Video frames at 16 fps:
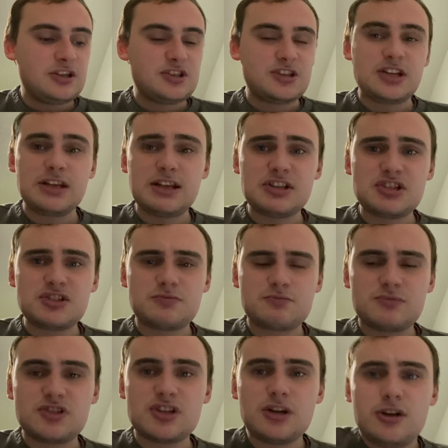So yeah, that's
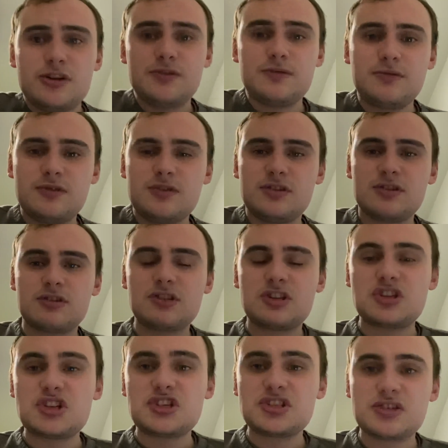sort of the
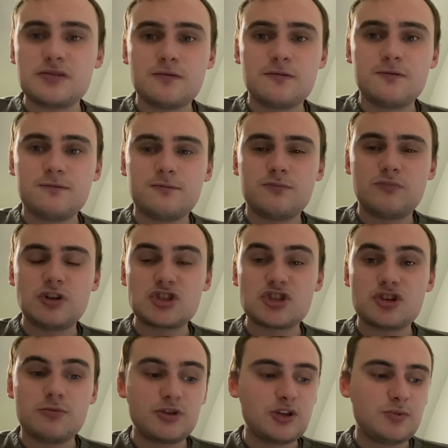gist of what's
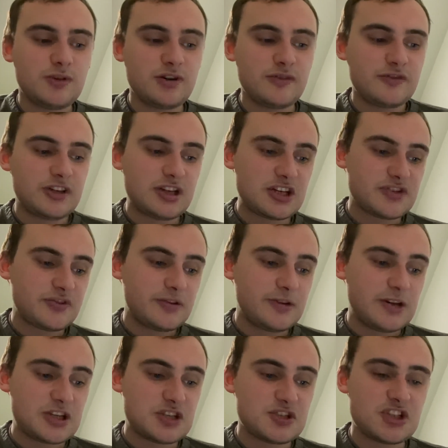coming up over the next few
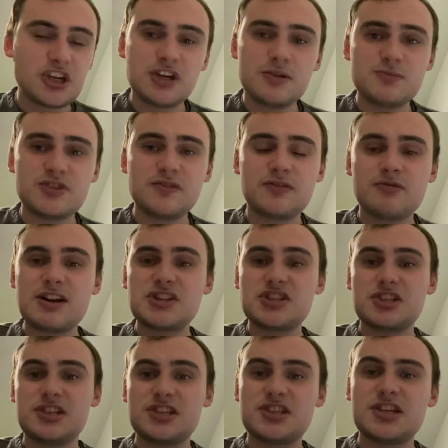weeks. In terms of the
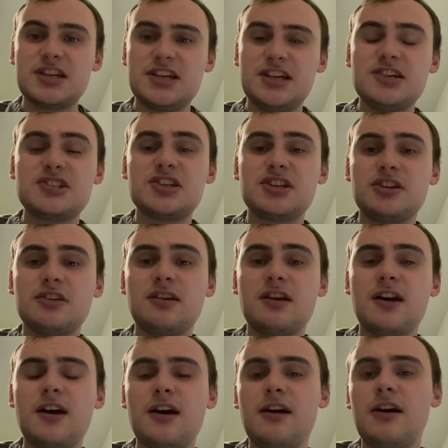rest of the season,
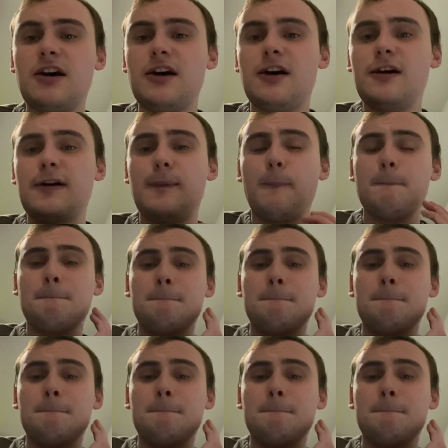they've